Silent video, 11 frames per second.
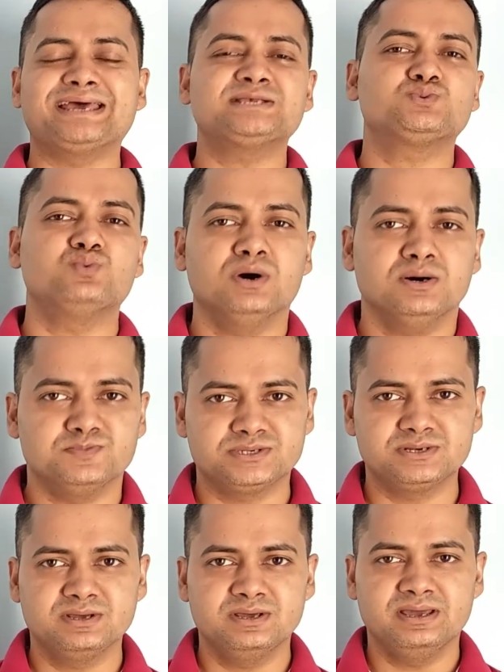as verbs.
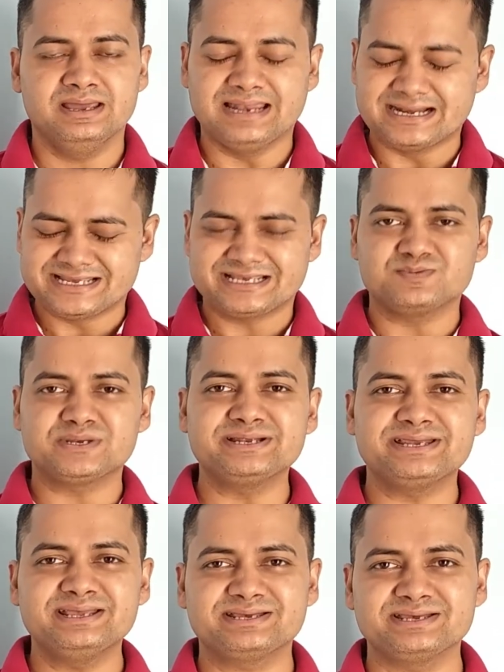Let's see some
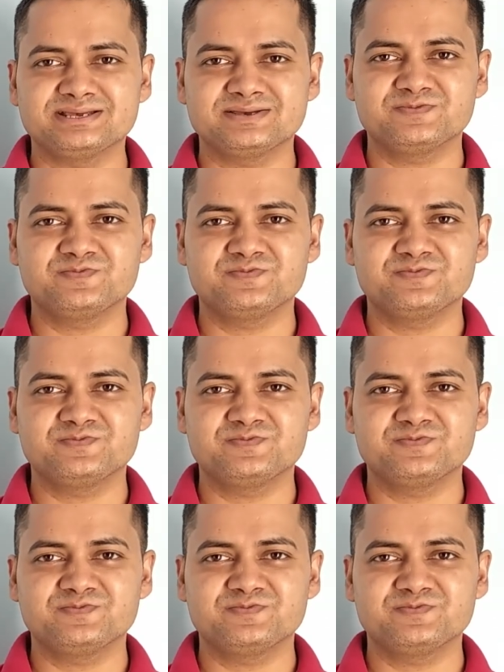sentences.